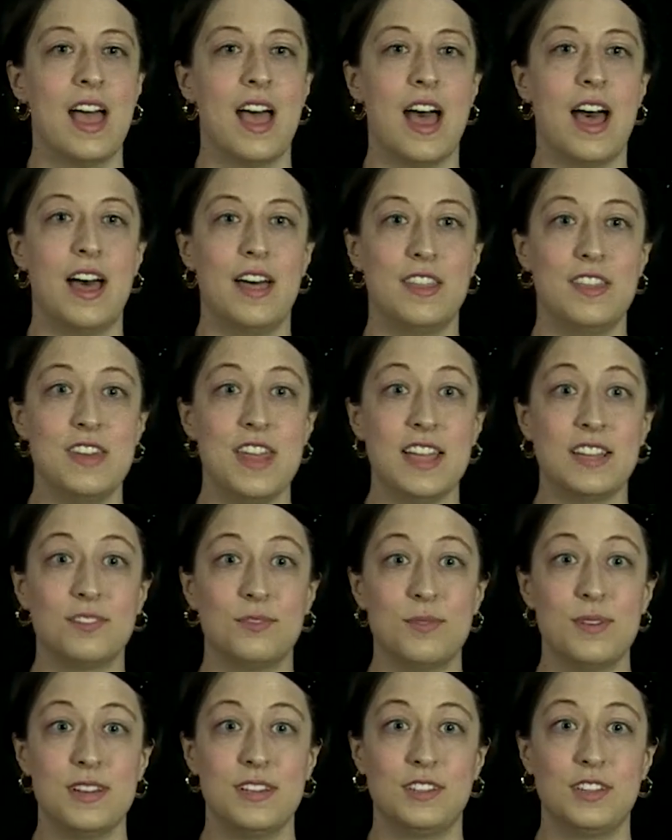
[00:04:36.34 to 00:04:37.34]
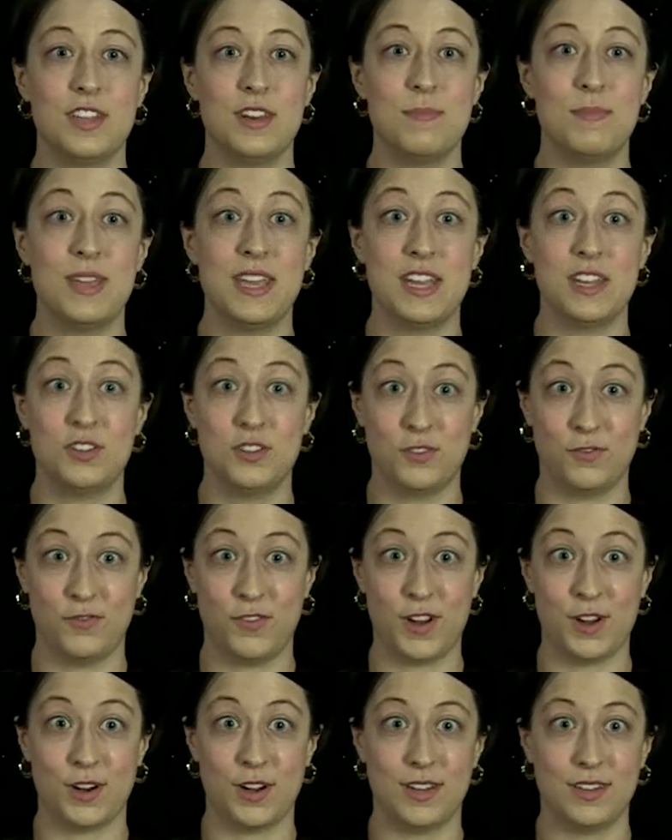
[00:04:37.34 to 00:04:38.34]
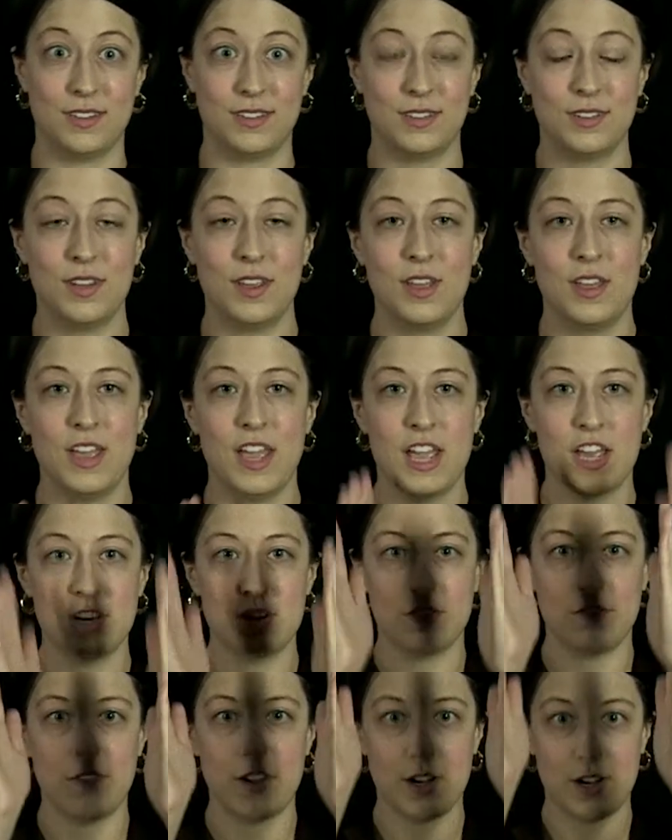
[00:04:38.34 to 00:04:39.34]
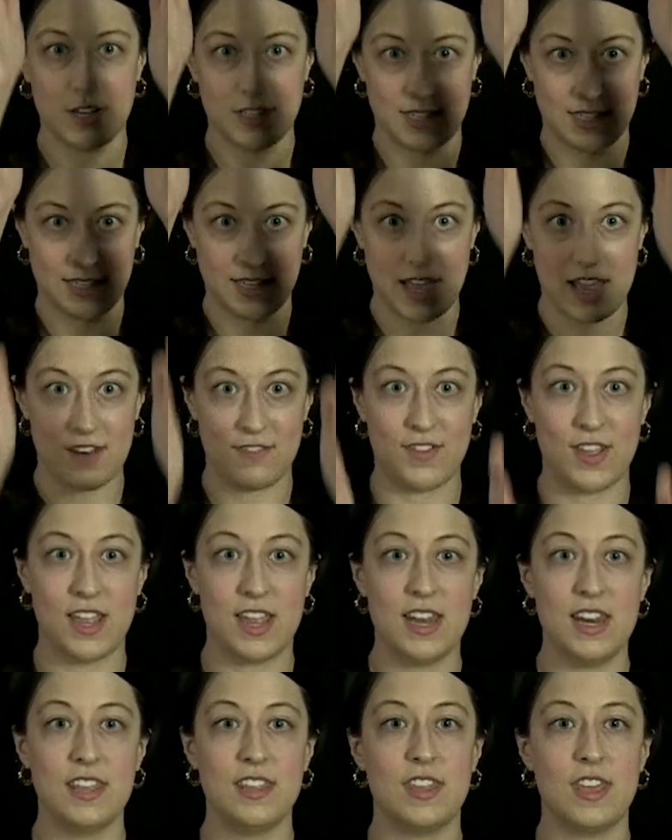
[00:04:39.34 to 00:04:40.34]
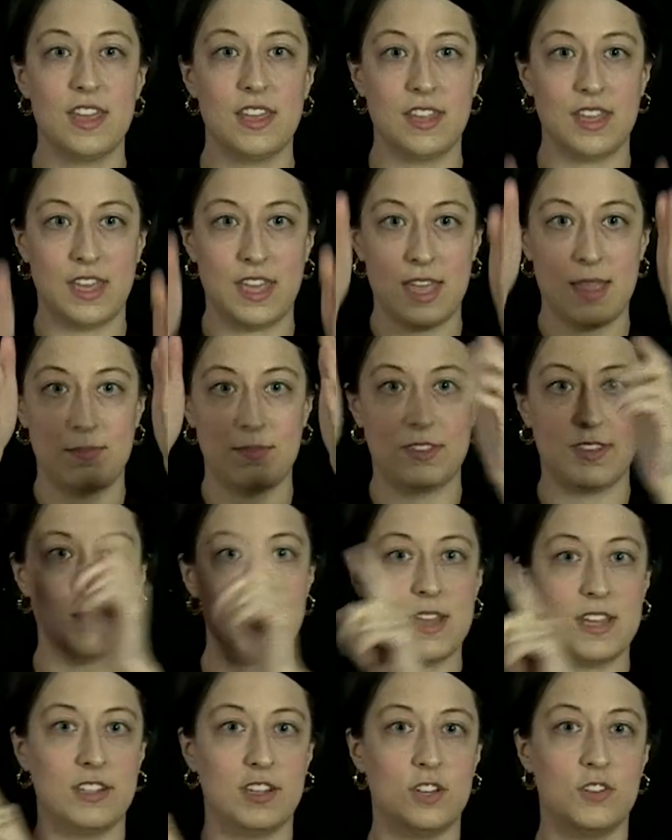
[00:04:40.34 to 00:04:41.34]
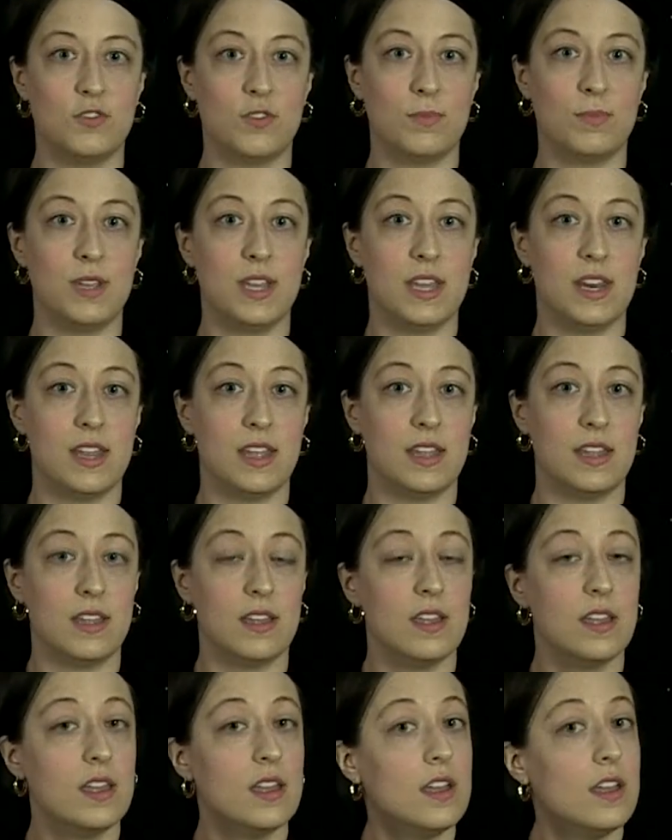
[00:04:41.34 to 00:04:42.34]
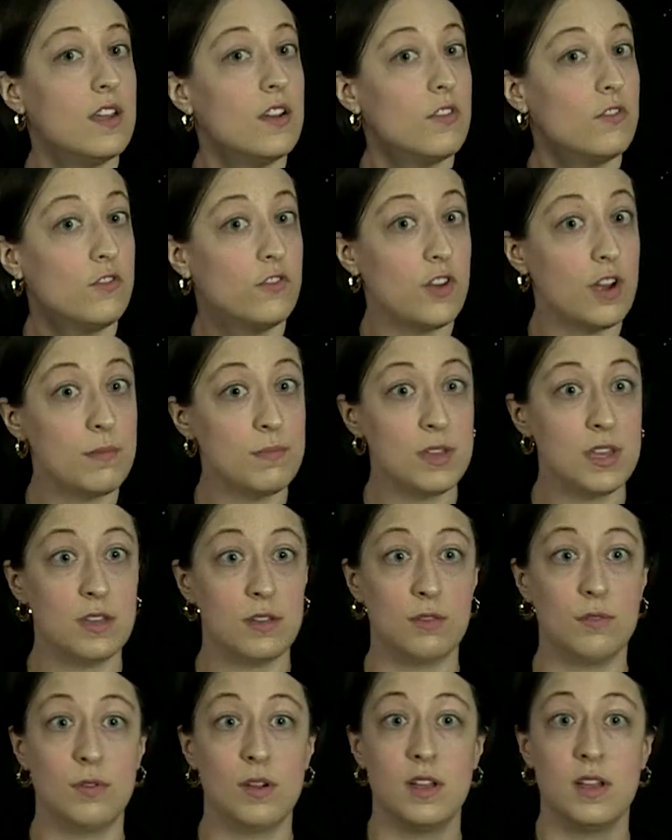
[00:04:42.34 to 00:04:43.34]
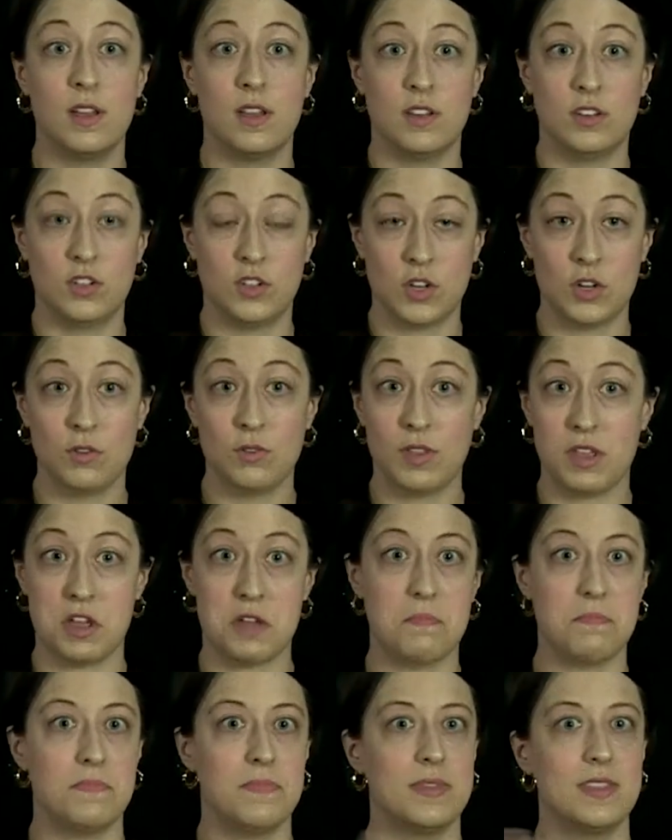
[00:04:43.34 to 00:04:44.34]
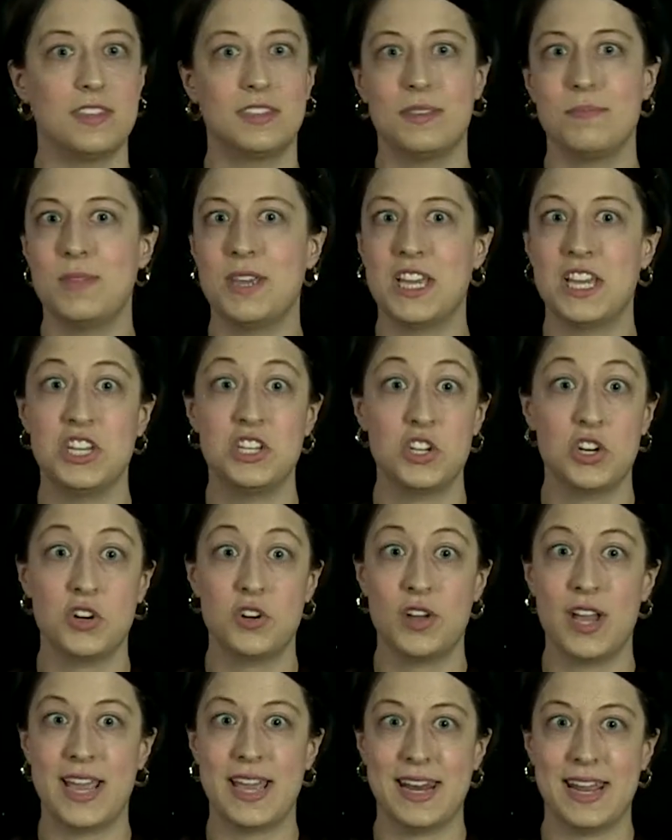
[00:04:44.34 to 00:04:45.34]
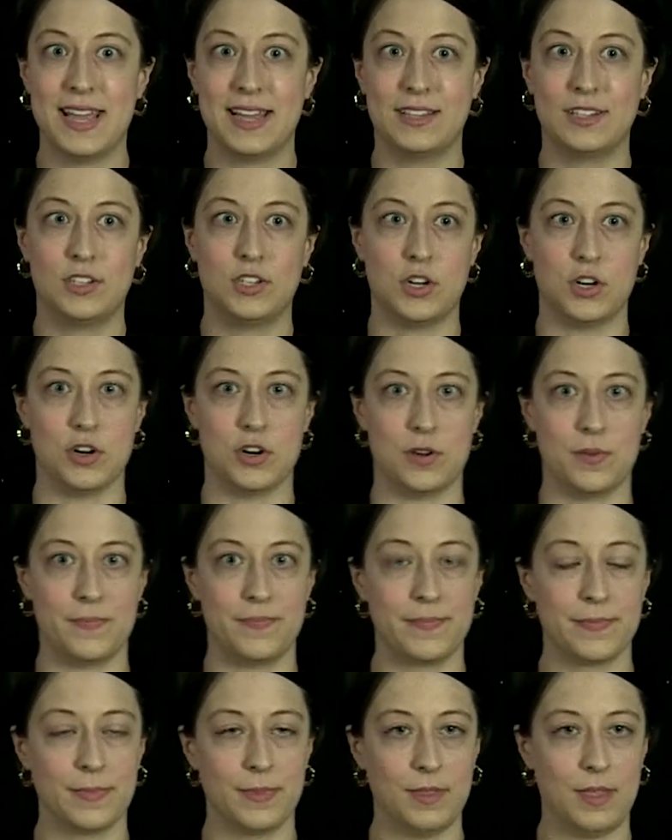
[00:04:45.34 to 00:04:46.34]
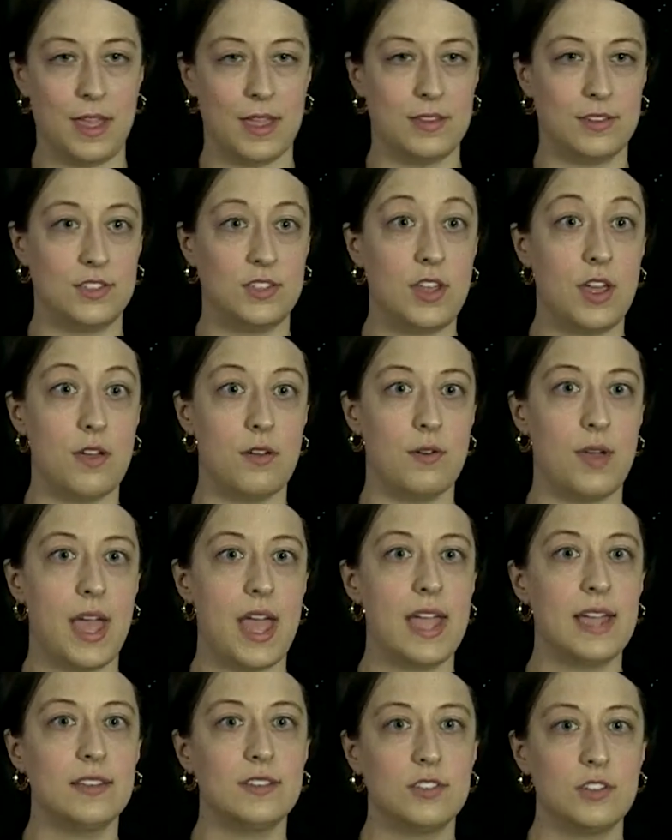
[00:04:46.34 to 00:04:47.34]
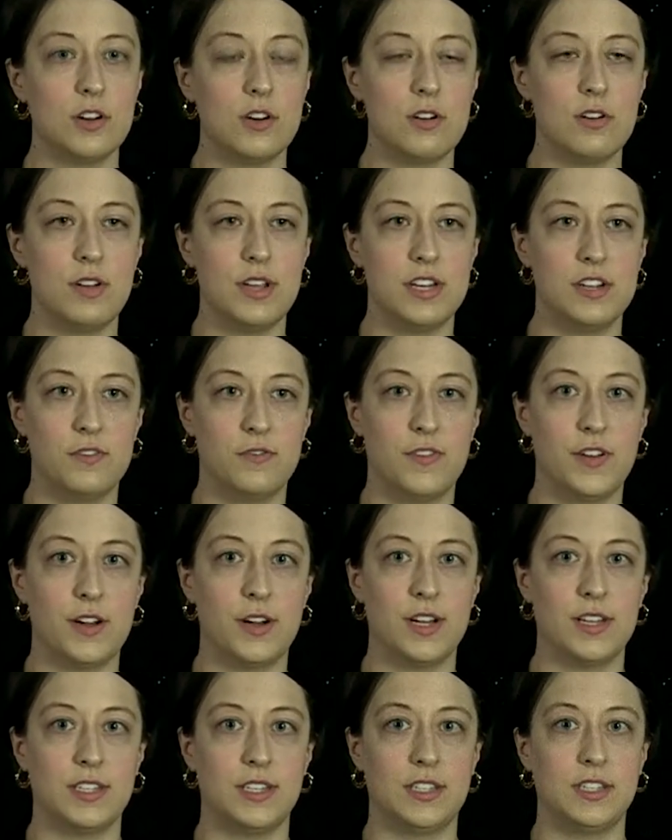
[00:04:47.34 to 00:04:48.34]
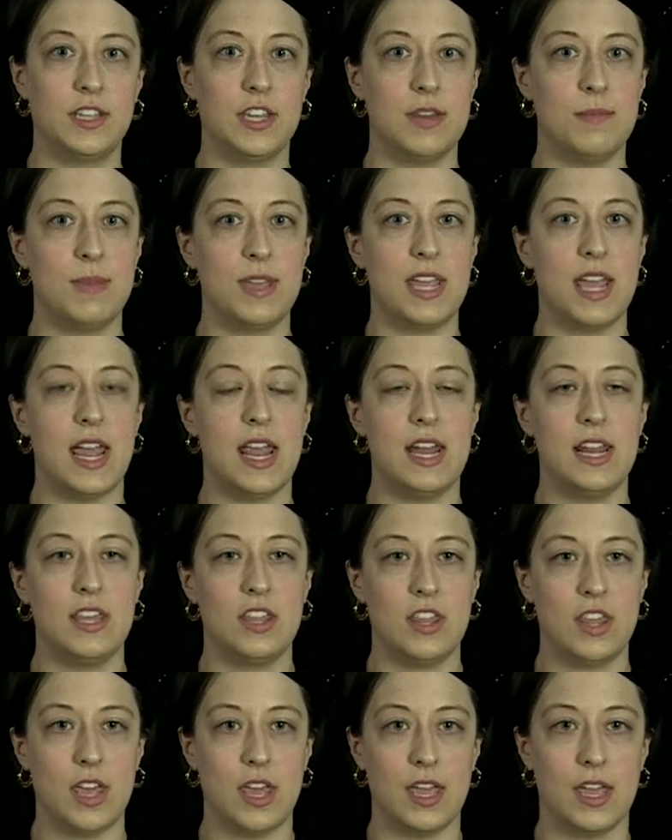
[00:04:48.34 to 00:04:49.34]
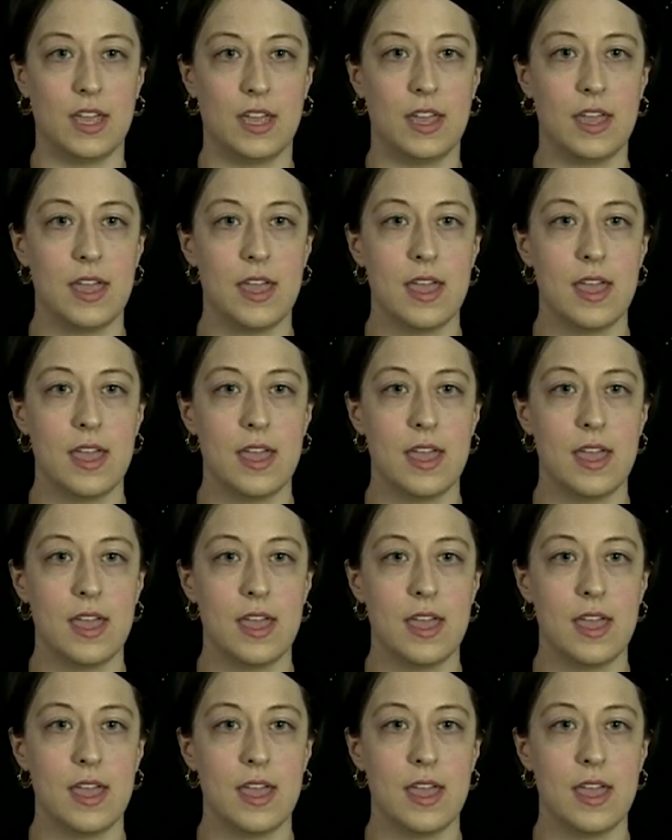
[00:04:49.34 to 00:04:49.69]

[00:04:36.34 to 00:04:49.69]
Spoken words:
The next one is going to be interference. Interference is kind of anything that keeps the message from getting from you to them. This can be internal and external. Okay, so external interference is going to be anything